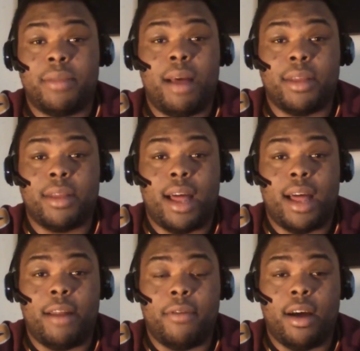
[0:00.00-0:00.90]
sometimes a lot
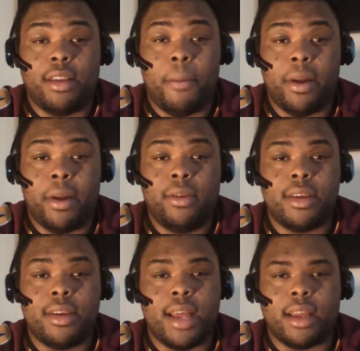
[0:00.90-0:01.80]
of dumb
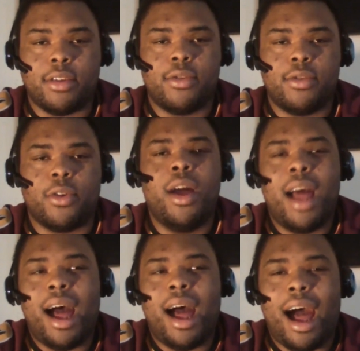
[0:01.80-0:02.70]
penalties taken too. So
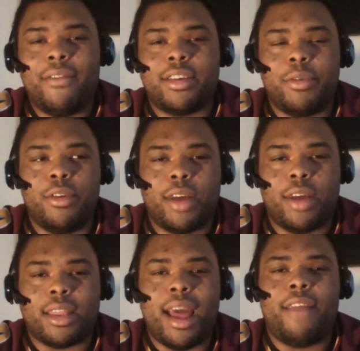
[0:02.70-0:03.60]
obviously when you look
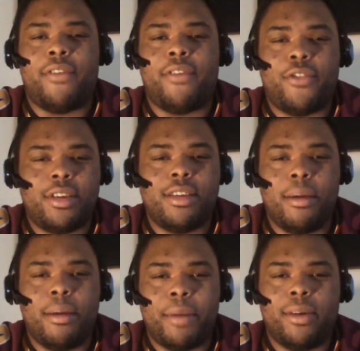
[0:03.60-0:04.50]
at that, if you see
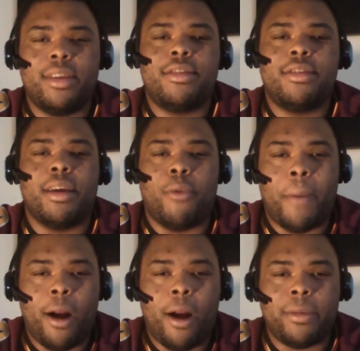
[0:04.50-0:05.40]
dumb penalties, you get more
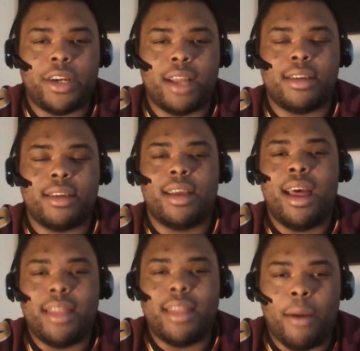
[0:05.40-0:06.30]
power play chances.
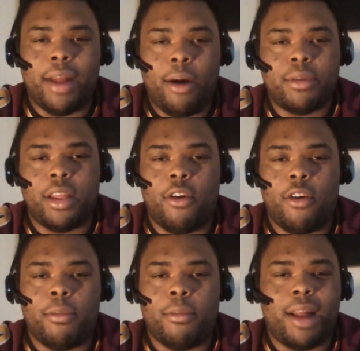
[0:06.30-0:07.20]
That would help to the
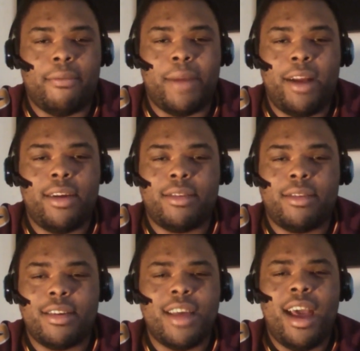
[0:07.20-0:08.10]
over. But here
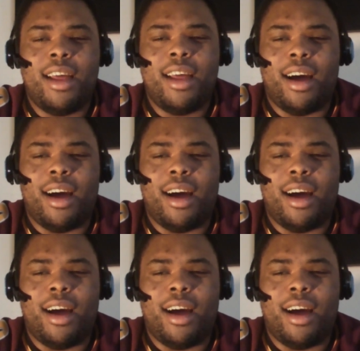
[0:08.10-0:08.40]
it's just